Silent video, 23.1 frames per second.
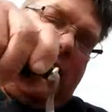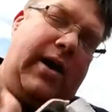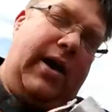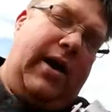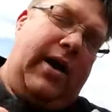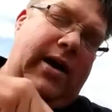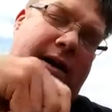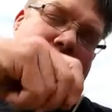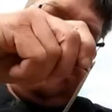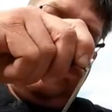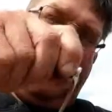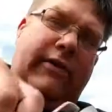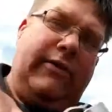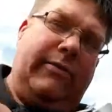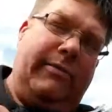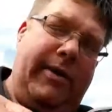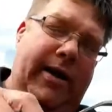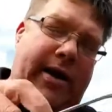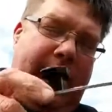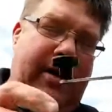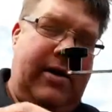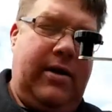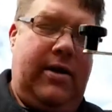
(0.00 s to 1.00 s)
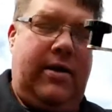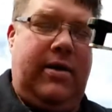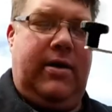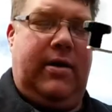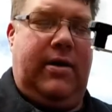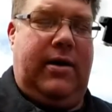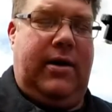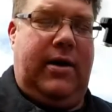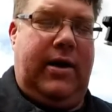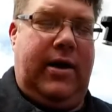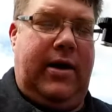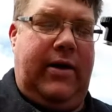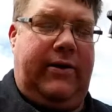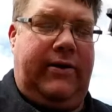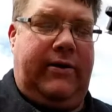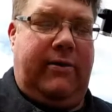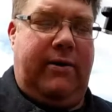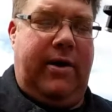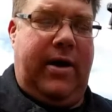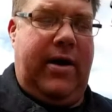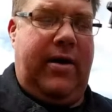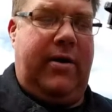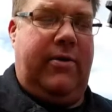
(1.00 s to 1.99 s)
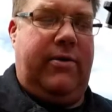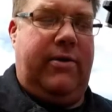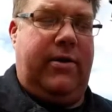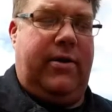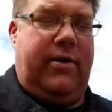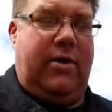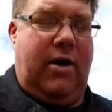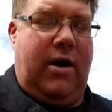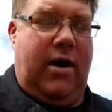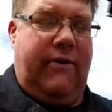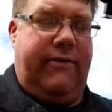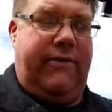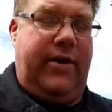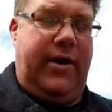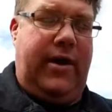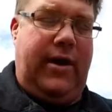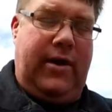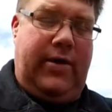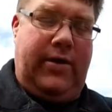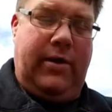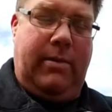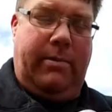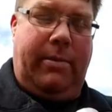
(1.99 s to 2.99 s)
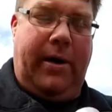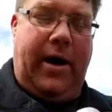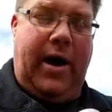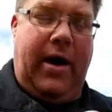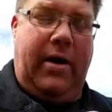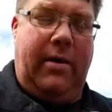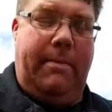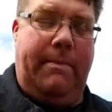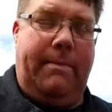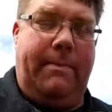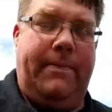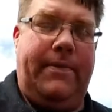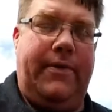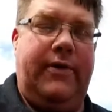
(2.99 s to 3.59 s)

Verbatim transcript: And it does make nice ground coffee in the bottom.